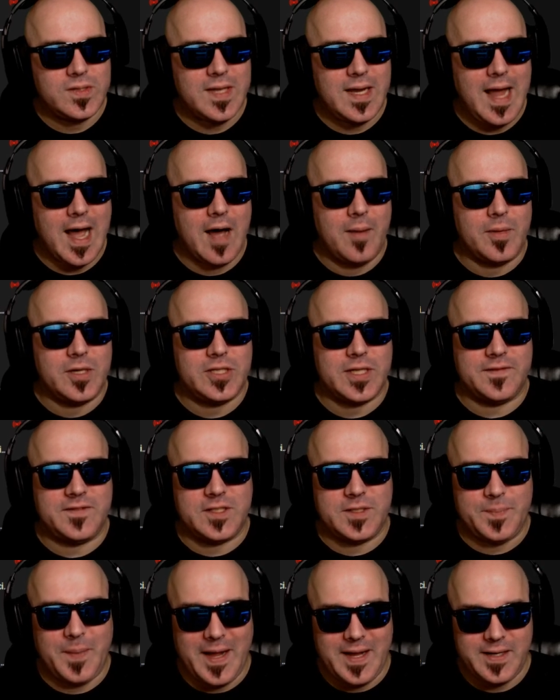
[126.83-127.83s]
say how much I've
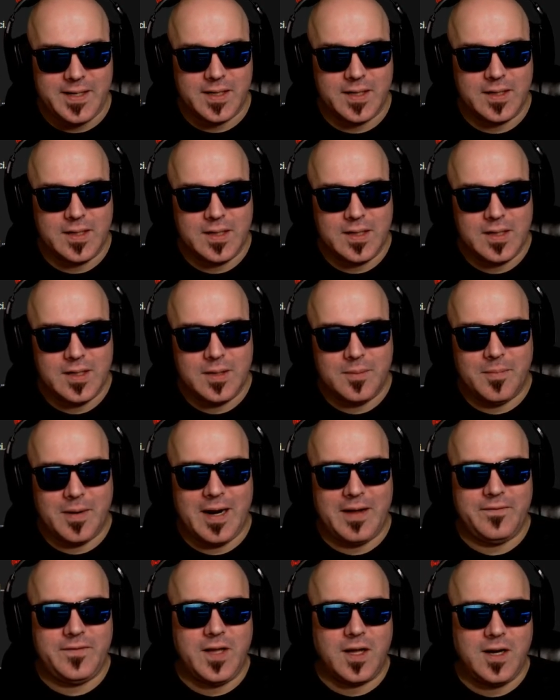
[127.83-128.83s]
spent, but
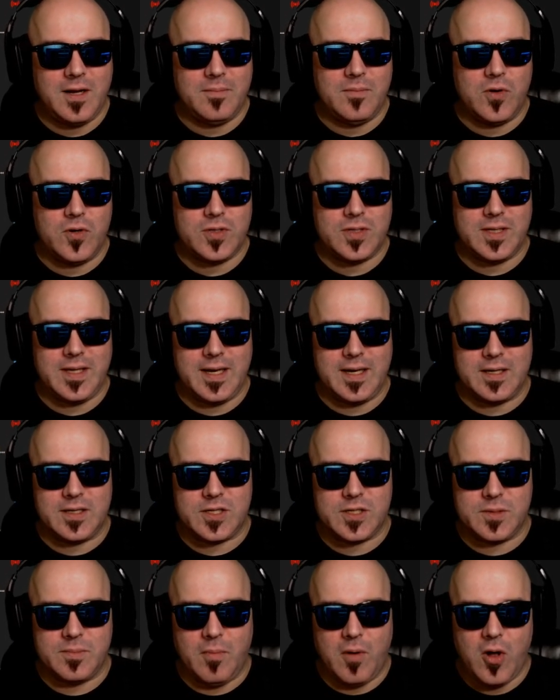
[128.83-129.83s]
I've done it mostly in
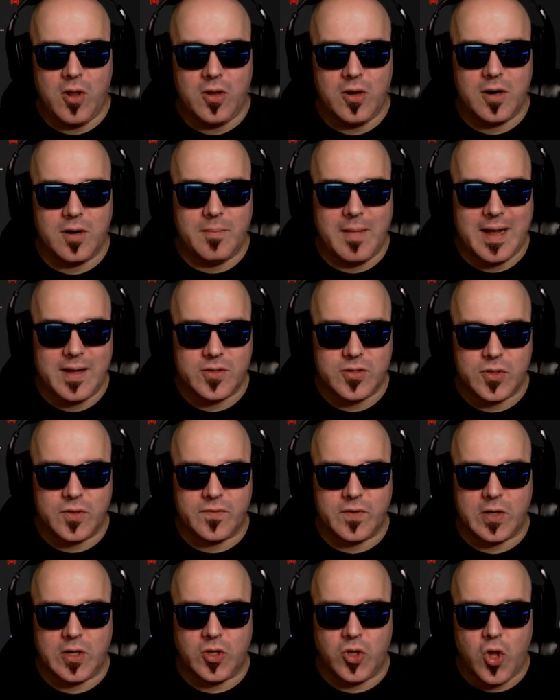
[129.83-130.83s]
smaller amounts
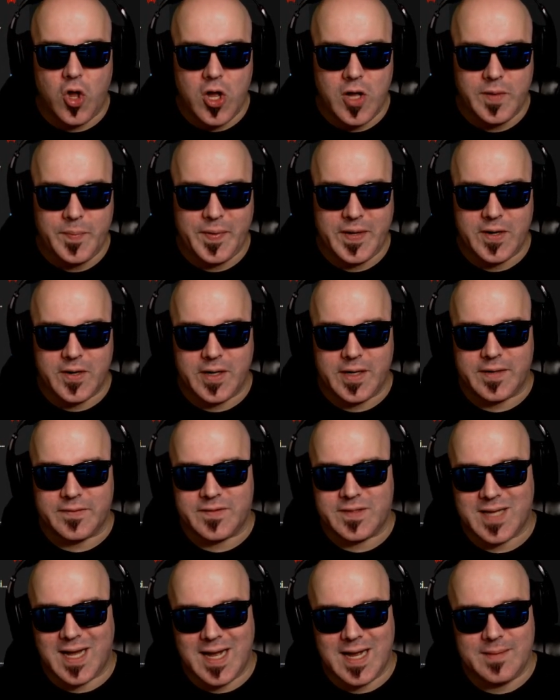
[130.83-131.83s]
over a long period of
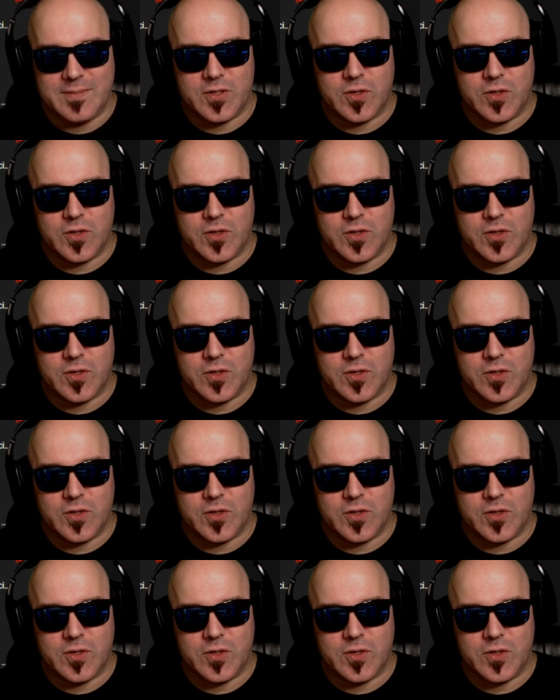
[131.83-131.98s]
time,